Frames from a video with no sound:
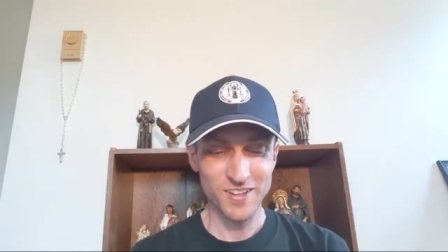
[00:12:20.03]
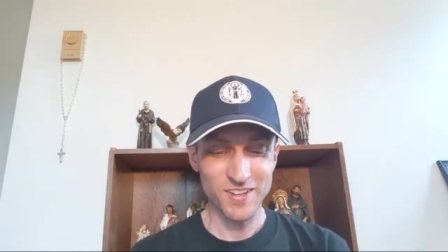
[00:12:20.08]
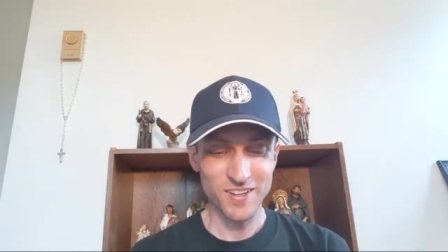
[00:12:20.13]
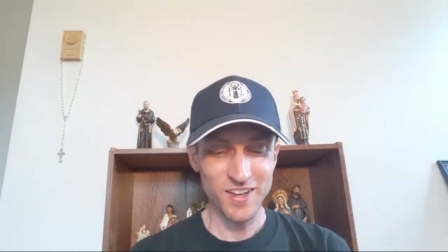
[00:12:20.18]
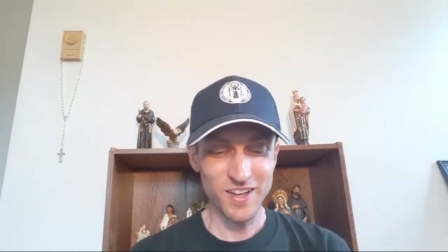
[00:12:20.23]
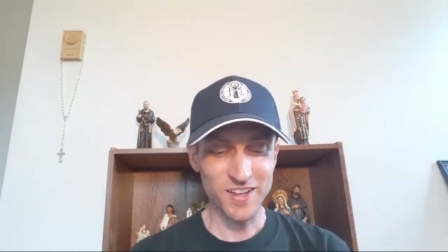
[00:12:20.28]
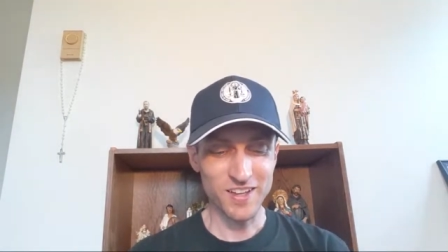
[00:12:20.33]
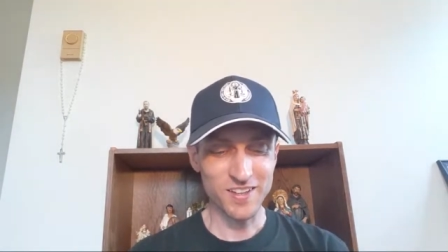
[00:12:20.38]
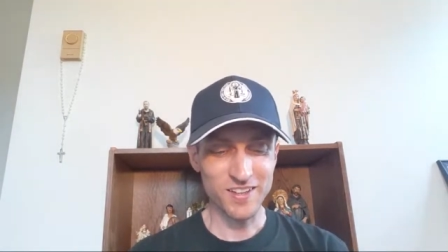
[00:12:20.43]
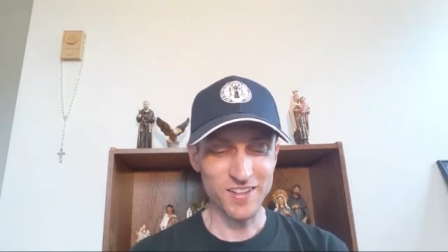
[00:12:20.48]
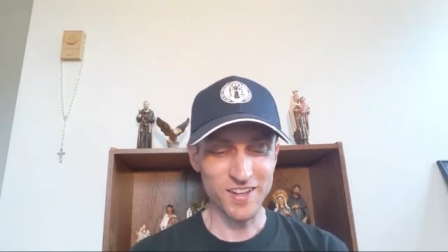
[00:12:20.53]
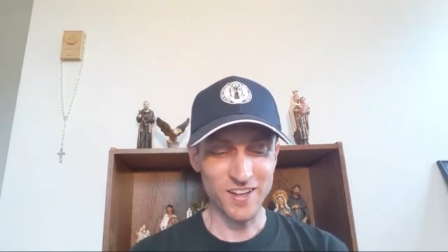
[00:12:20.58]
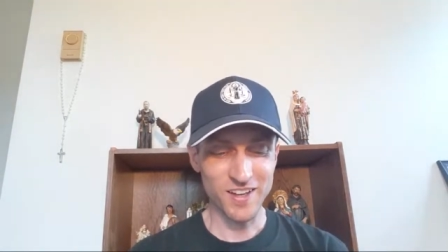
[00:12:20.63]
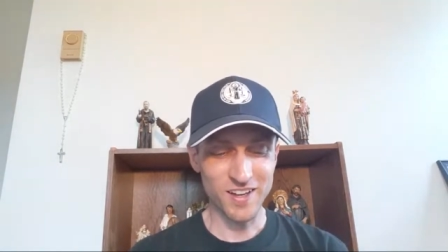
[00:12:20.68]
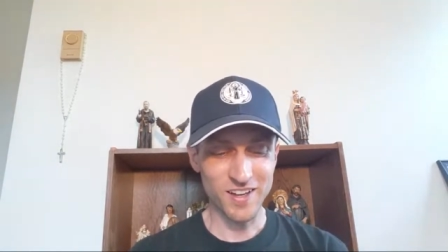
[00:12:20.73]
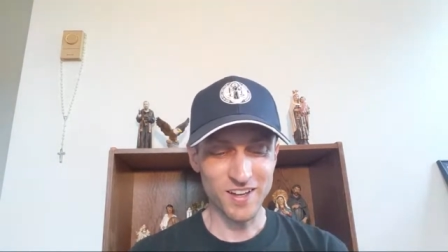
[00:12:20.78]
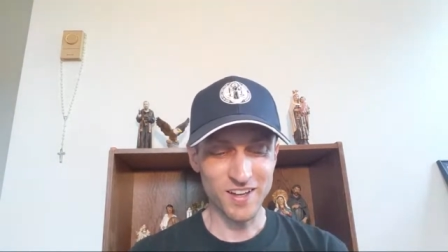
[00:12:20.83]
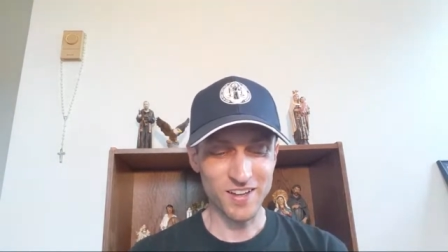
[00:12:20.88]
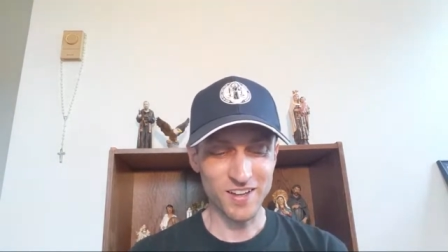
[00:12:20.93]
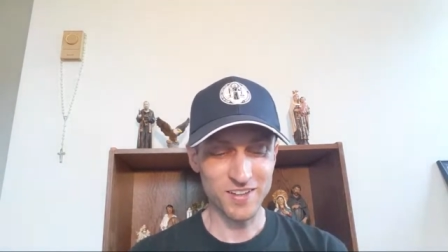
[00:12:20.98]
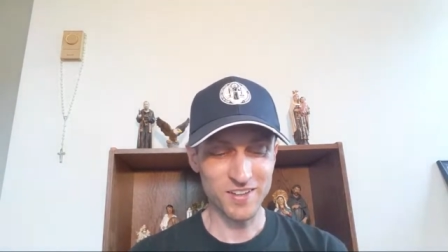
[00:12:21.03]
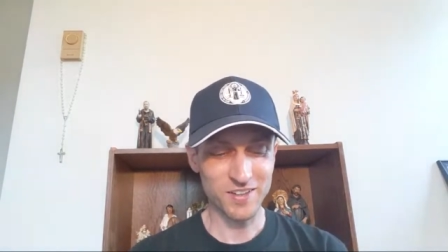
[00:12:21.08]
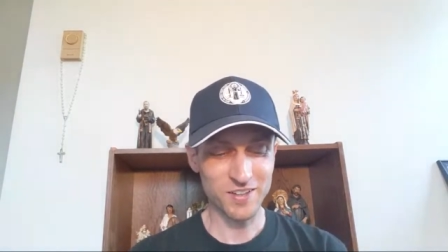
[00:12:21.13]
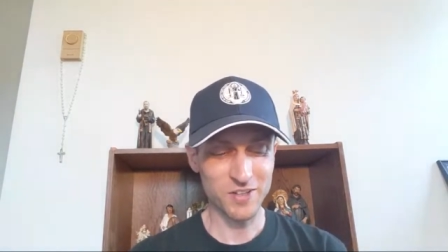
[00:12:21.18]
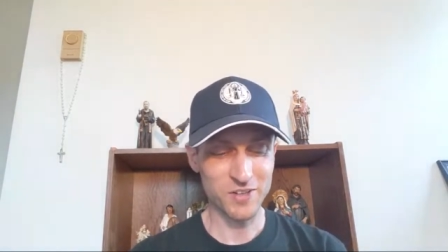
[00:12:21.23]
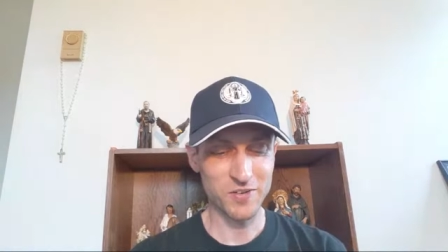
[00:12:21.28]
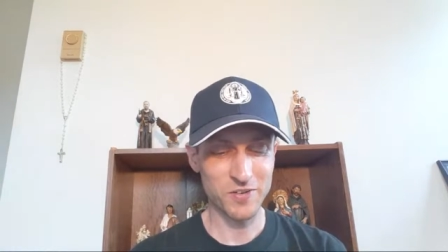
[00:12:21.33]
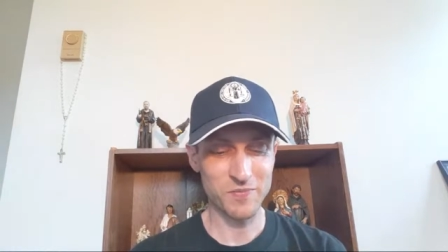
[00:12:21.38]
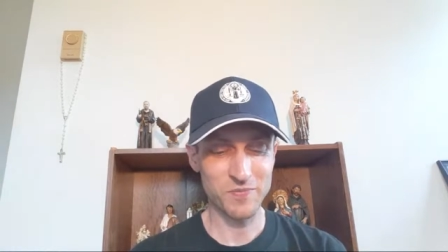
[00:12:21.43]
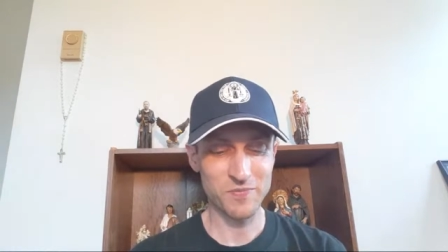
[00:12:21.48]
and uh,
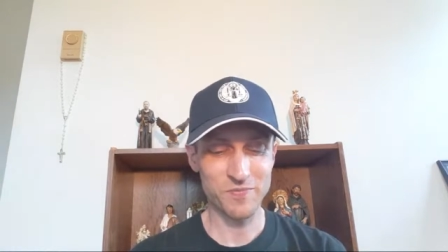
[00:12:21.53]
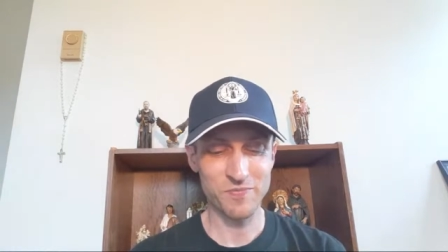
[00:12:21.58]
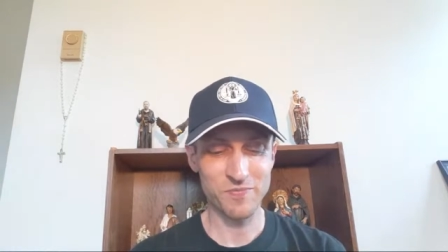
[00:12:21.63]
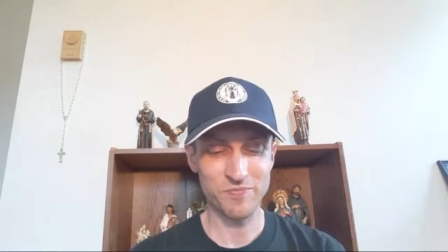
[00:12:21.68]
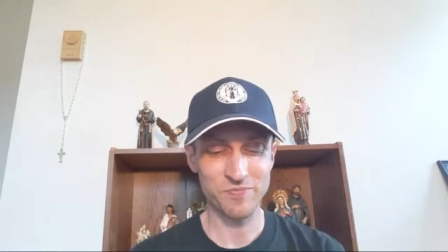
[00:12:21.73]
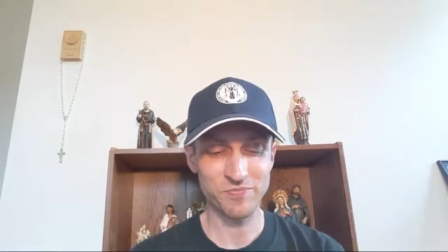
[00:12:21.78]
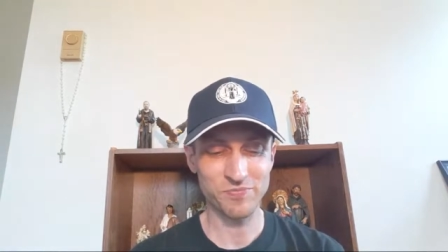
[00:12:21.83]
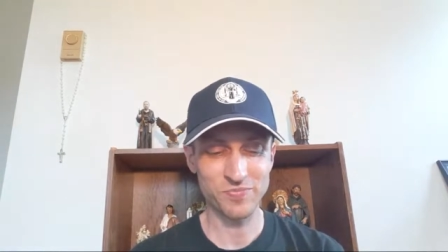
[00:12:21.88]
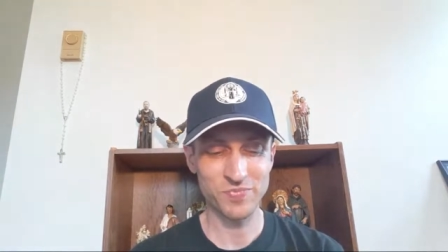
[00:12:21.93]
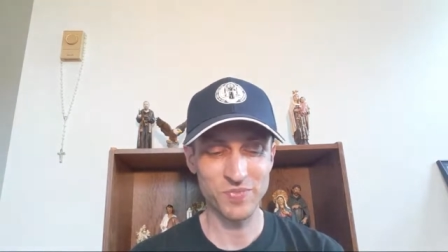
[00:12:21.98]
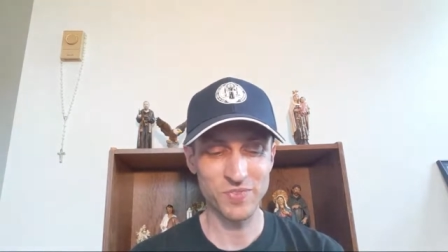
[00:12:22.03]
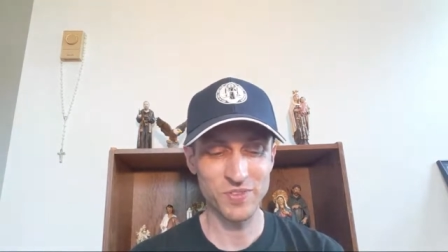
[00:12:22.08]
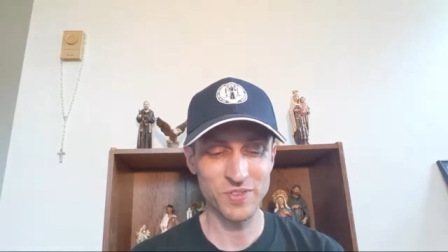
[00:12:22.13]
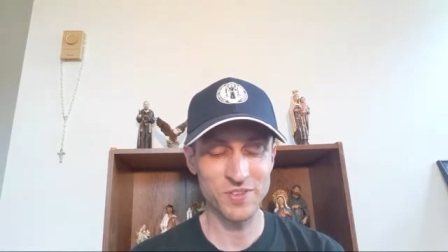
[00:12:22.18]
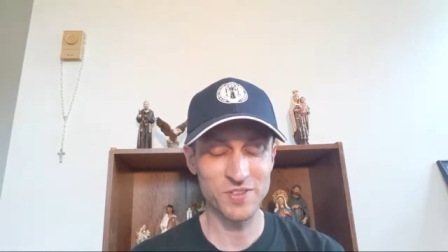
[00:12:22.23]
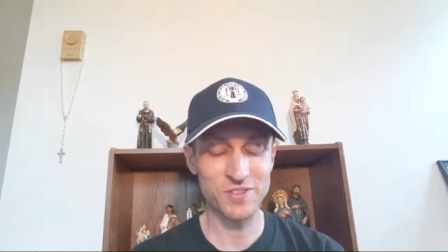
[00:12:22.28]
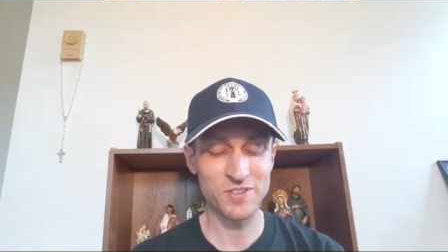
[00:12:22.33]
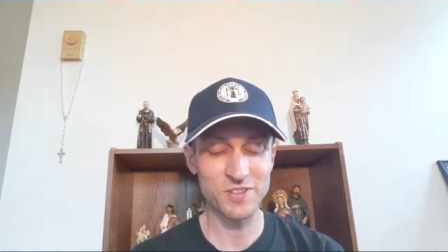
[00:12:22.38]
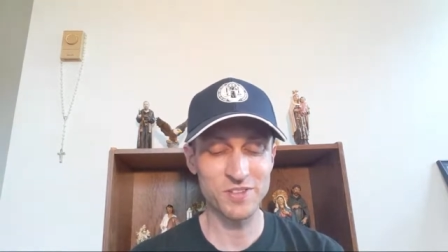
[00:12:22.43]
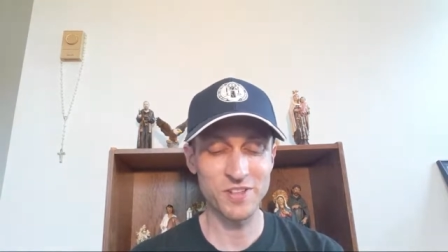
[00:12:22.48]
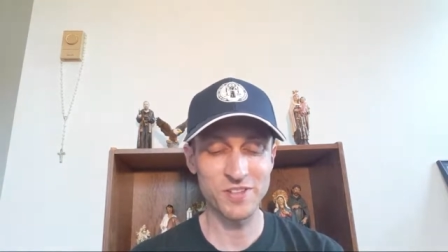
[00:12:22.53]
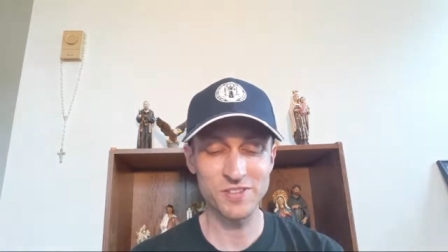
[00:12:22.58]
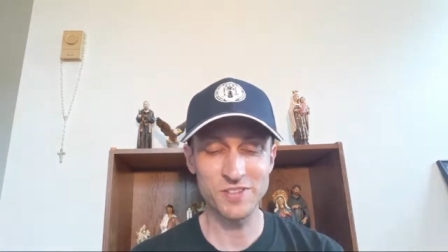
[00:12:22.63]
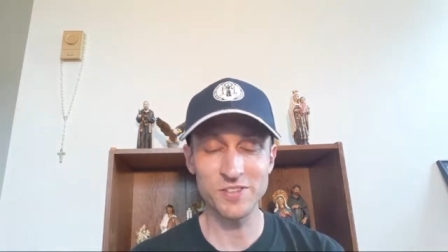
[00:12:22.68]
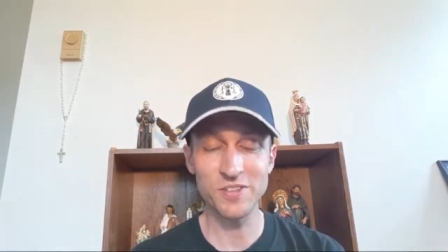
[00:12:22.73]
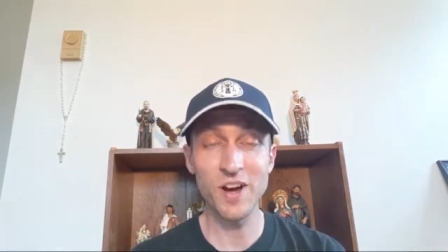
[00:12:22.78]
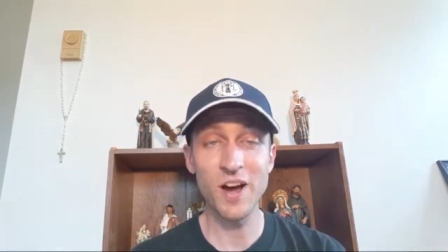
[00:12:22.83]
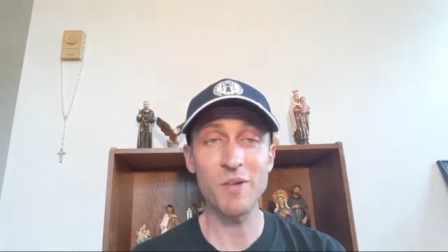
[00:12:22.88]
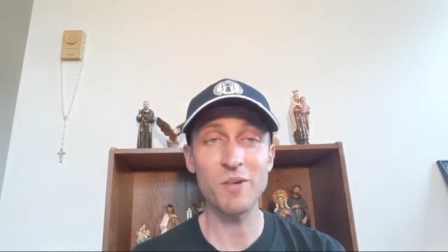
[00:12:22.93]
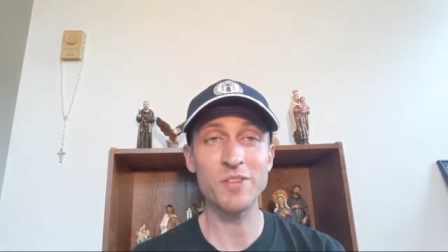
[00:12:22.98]
mm, it's, it's,
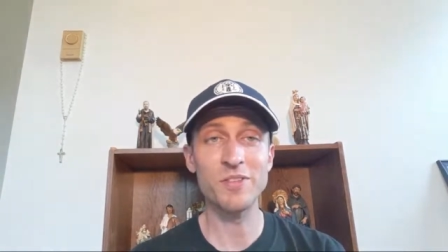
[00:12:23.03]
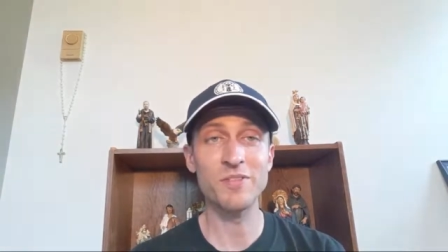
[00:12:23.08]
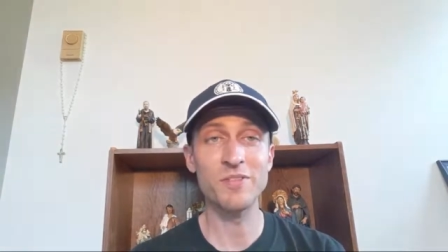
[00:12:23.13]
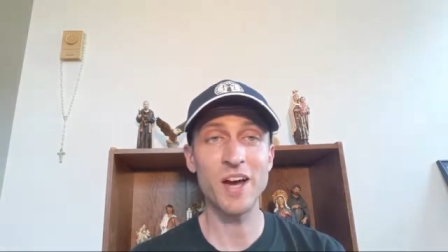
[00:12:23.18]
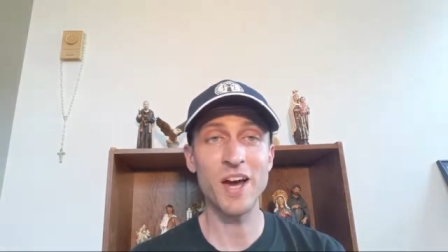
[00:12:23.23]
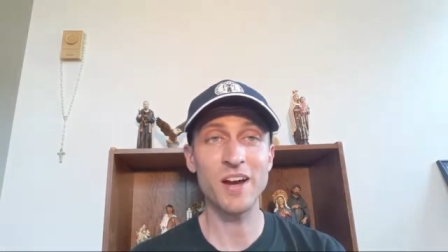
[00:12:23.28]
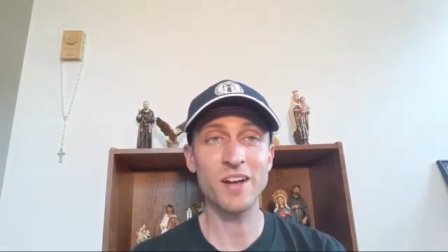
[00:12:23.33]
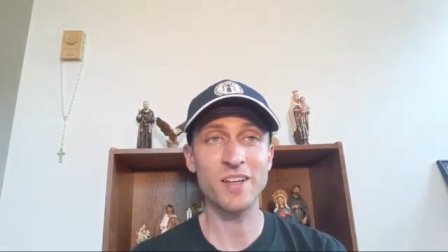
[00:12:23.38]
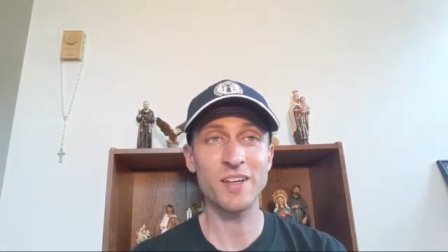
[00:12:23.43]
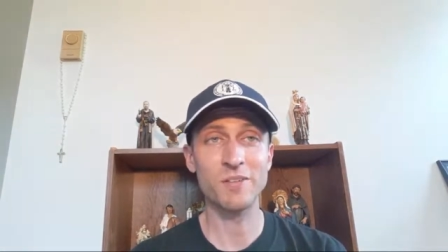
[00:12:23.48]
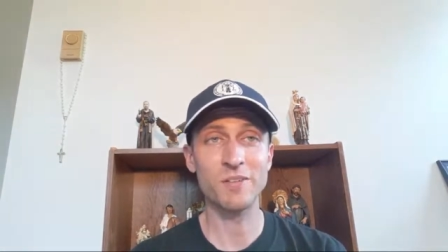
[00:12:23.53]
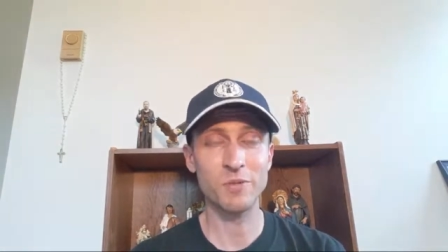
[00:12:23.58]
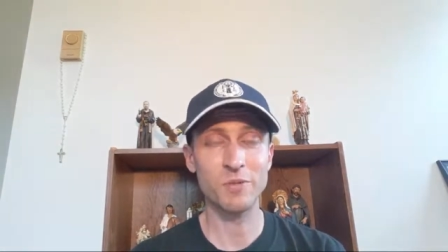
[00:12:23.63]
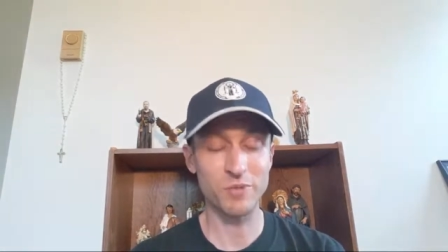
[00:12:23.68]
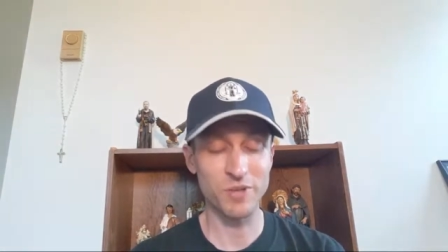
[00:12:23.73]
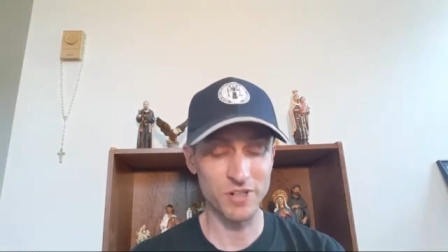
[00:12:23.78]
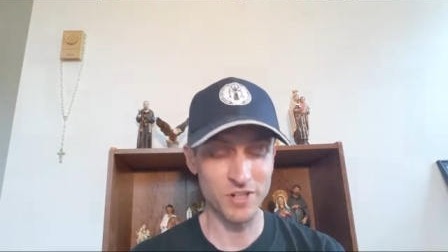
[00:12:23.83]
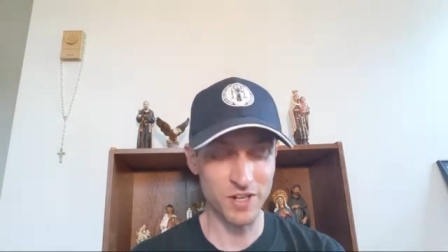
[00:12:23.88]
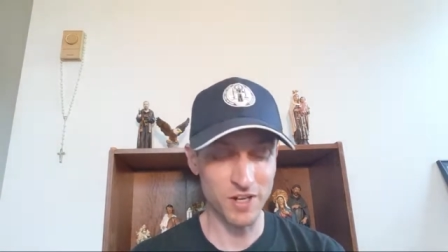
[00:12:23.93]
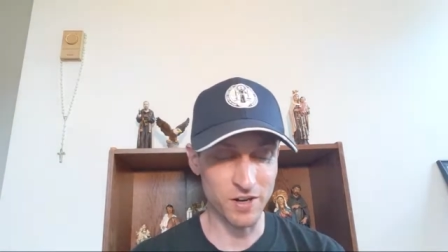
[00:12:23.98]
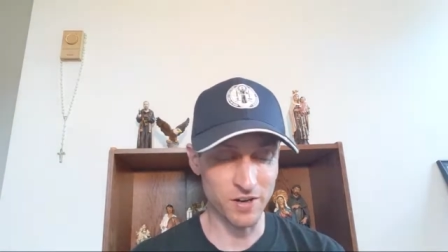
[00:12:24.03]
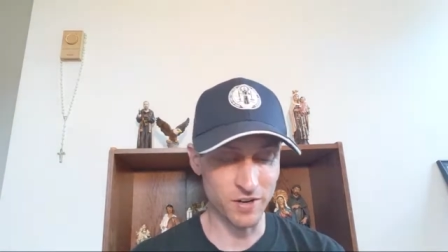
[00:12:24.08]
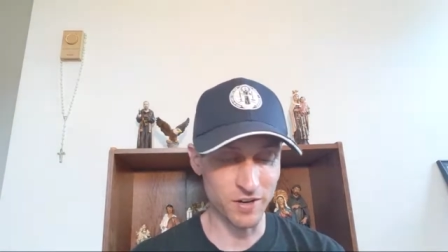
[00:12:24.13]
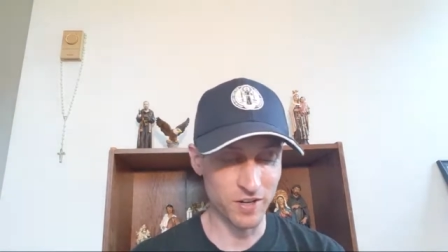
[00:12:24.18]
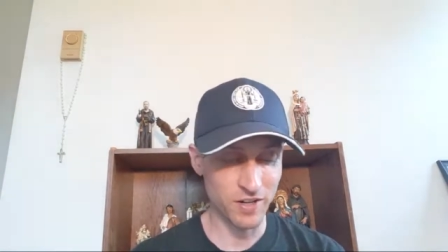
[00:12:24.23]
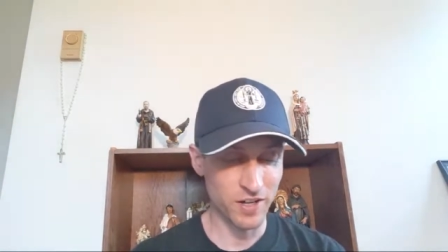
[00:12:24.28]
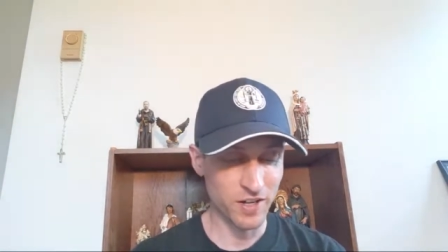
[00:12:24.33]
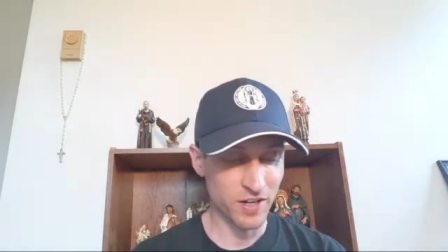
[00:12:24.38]
not what the Vatican would want to hear.